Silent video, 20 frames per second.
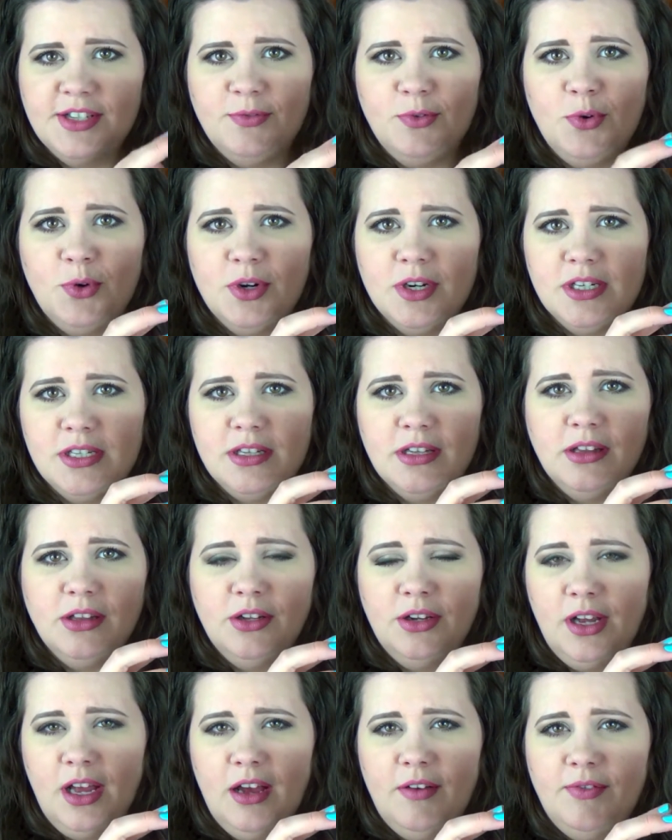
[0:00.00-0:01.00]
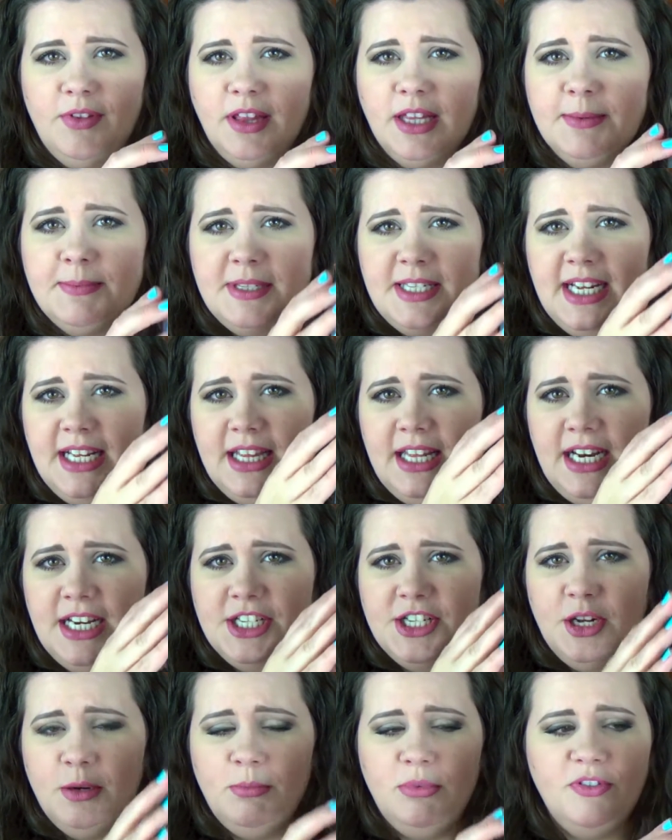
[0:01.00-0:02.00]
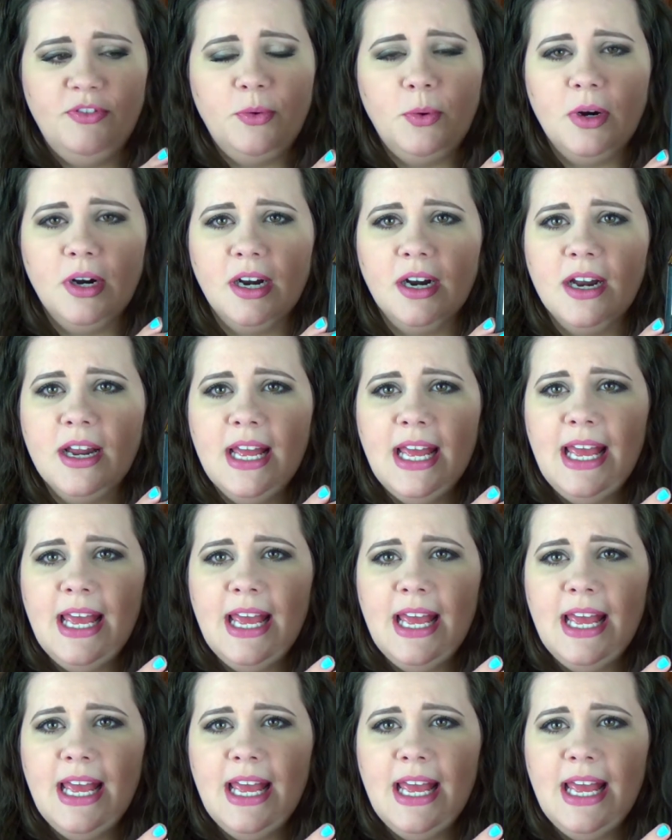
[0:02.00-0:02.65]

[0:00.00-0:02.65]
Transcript: of course, the look of the lipstick that I showed before.